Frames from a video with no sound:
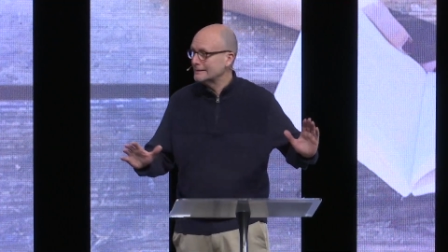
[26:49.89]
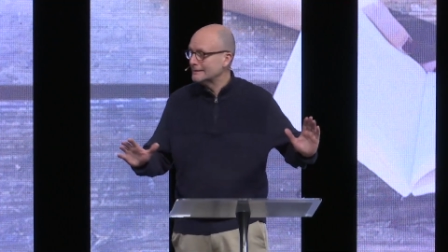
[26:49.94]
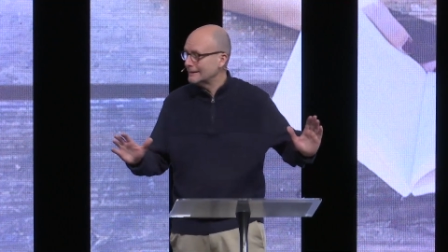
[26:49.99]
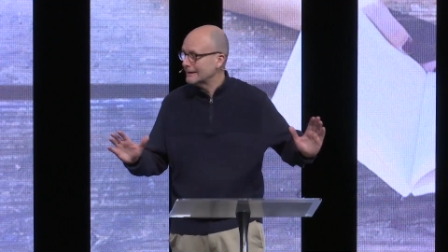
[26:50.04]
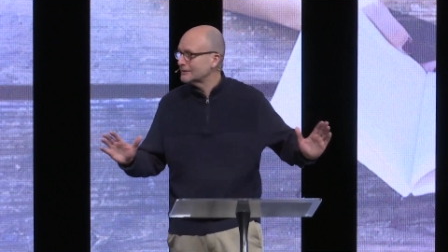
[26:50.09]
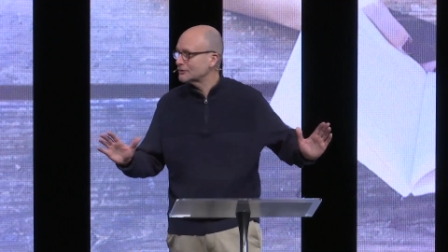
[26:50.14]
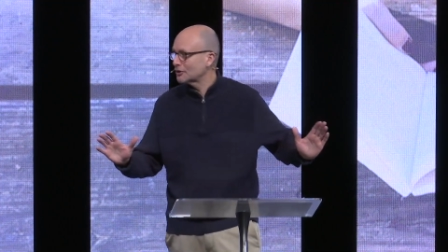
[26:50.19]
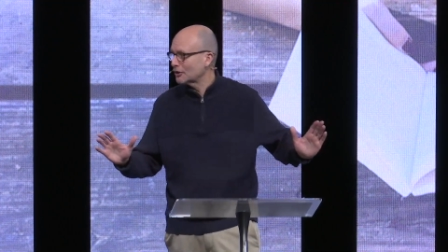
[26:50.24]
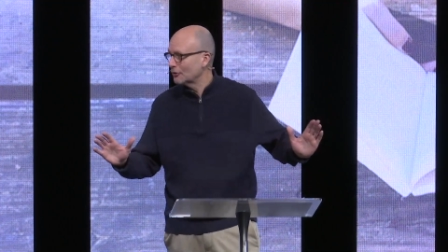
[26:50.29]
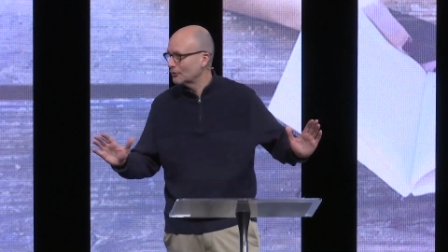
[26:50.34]

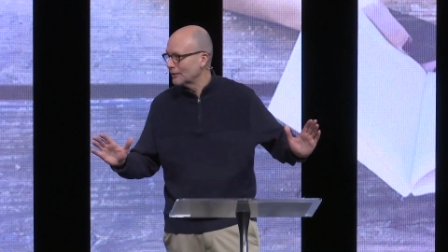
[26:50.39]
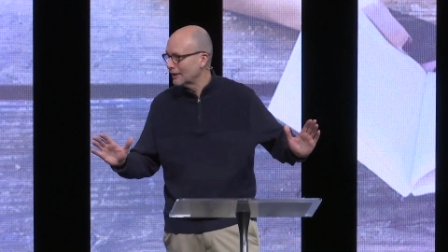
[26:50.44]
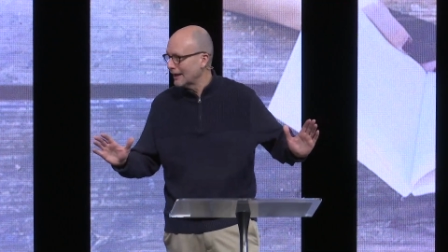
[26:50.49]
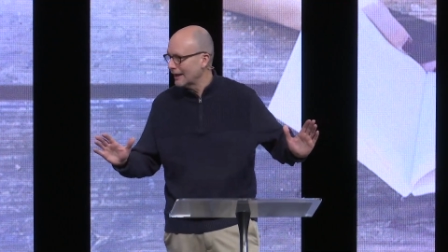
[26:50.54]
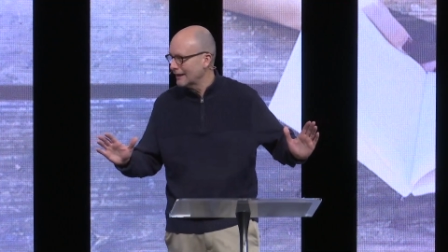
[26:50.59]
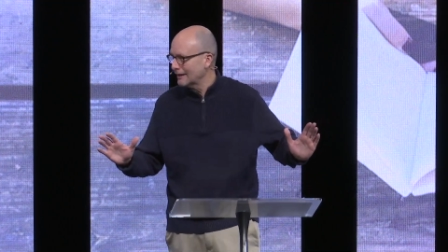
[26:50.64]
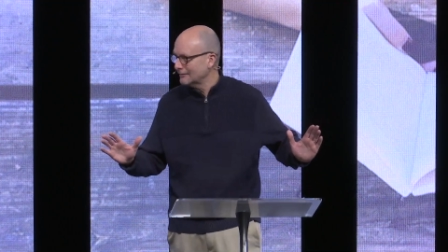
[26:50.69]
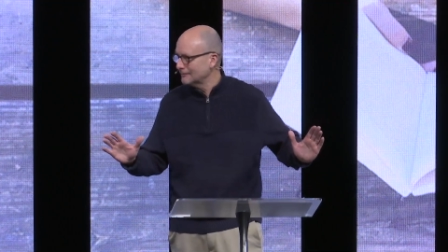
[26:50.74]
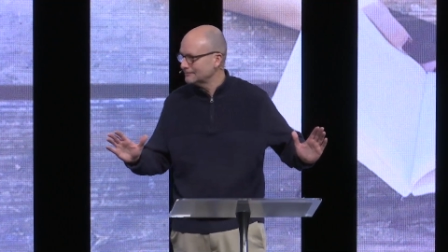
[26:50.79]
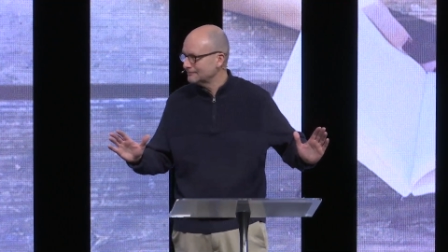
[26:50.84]
disco
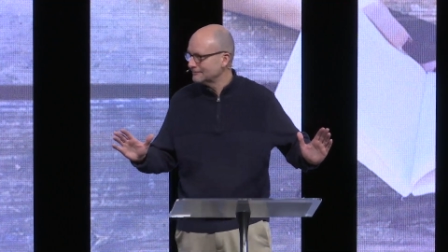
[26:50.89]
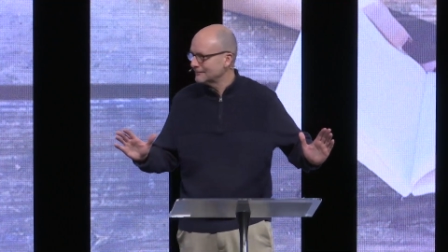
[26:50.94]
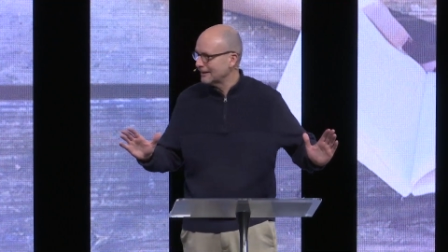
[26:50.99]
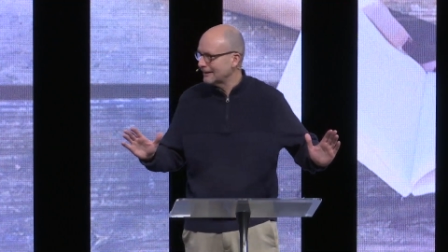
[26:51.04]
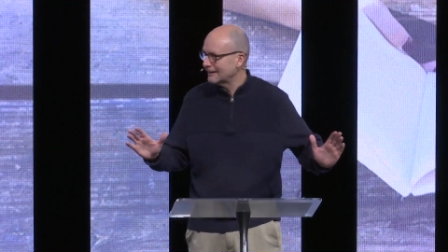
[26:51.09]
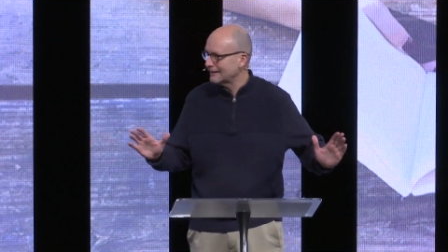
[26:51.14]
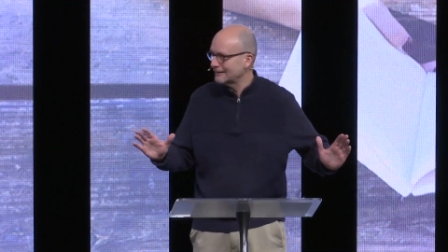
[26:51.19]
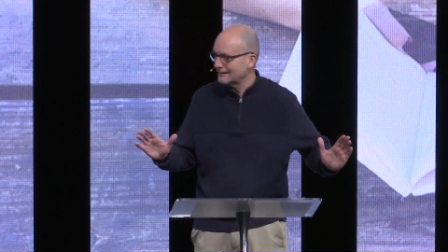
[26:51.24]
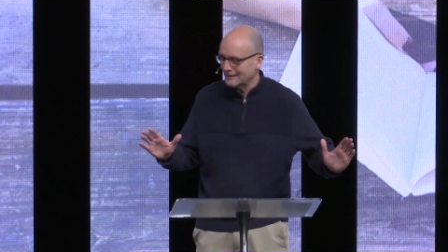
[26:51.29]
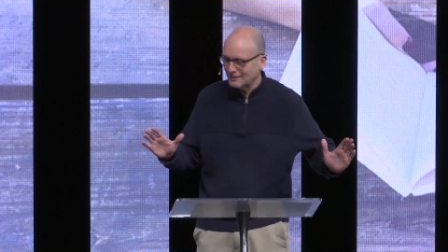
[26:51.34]
night.
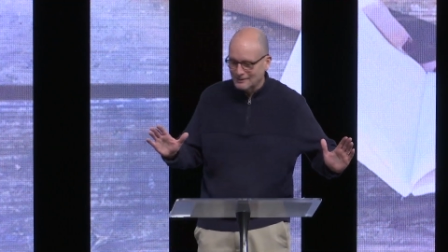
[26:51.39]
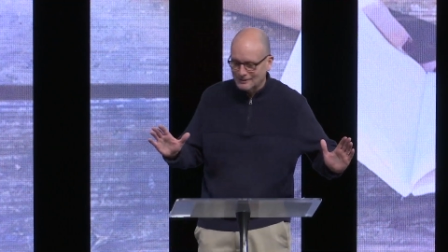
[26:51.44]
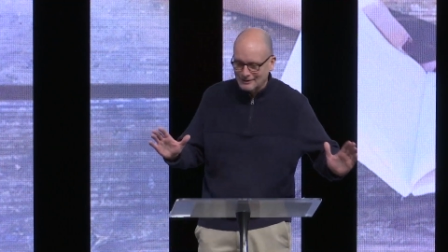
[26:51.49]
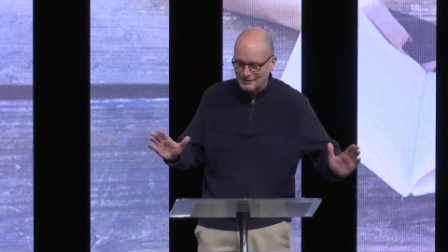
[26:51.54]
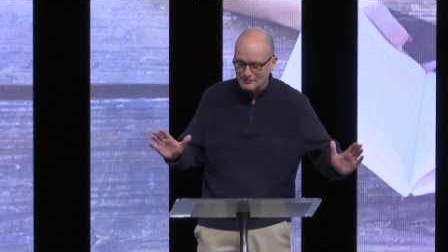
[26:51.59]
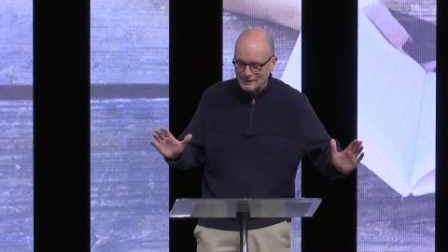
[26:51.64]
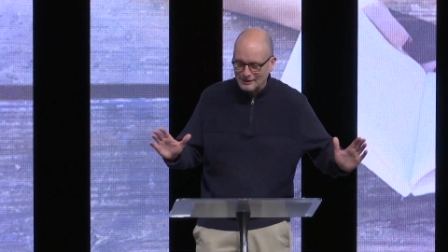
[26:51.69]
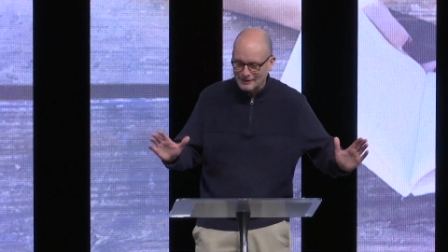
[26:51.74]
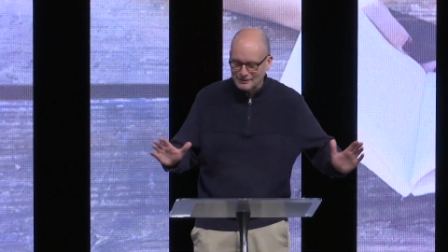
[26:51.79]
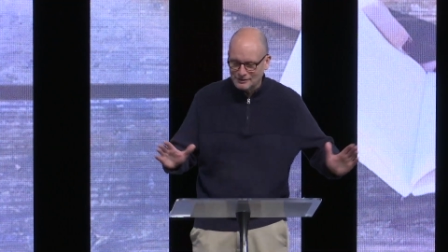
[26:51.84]
Now, let,
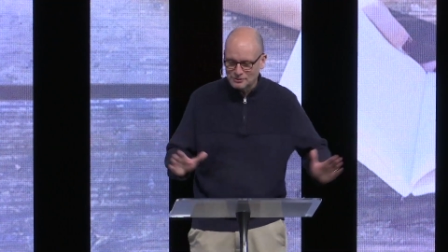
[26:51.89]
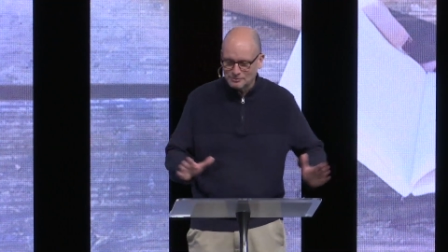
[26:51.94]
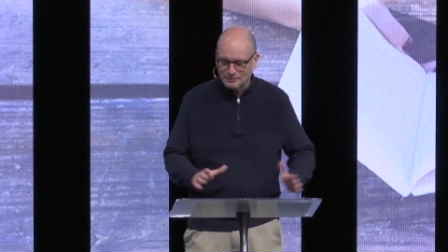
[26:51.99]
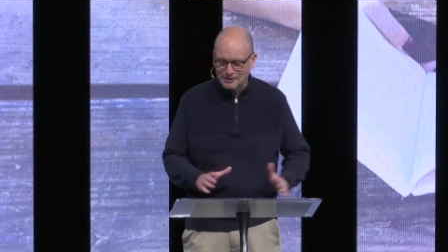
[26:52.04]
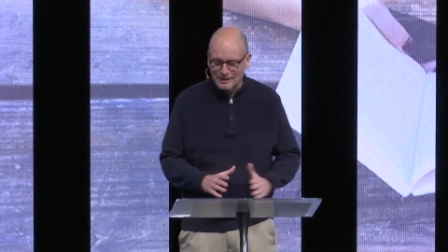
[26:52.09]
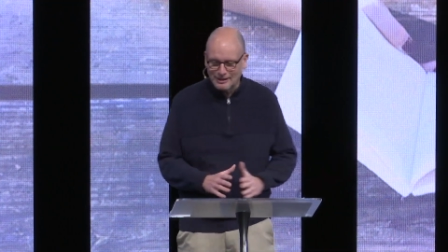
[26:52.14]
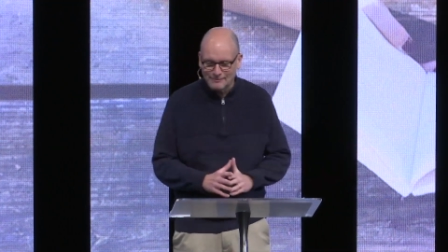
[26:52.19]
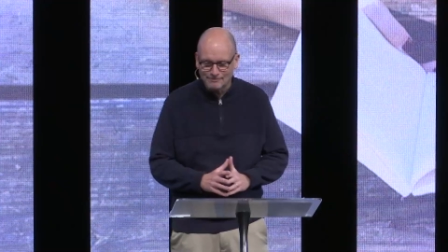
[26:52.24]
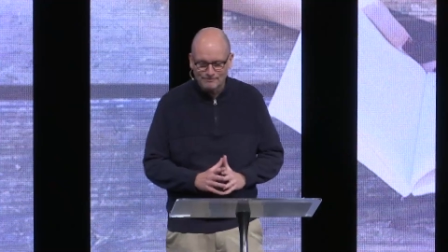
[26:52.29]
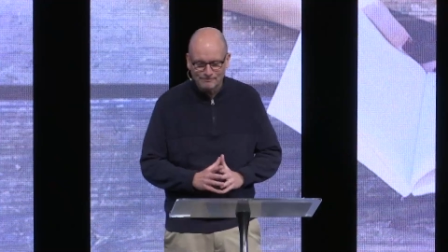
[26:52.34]
let me
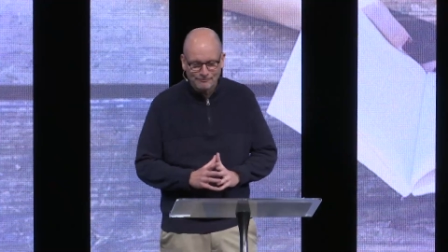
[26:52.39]
explain.